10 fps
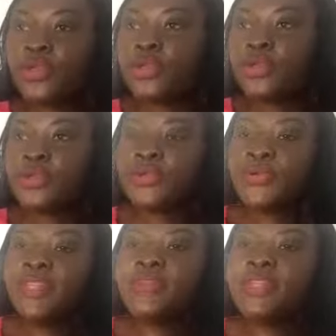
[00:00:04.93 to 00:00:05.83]
Good
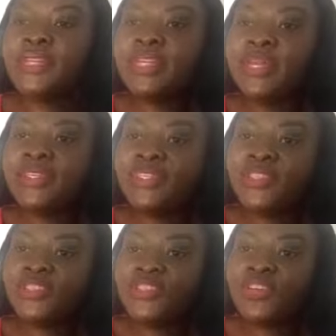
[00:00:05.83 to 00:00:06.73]
evening, ladies and
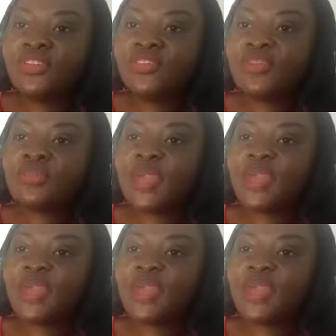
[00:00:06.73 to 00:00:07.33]
gentlemen,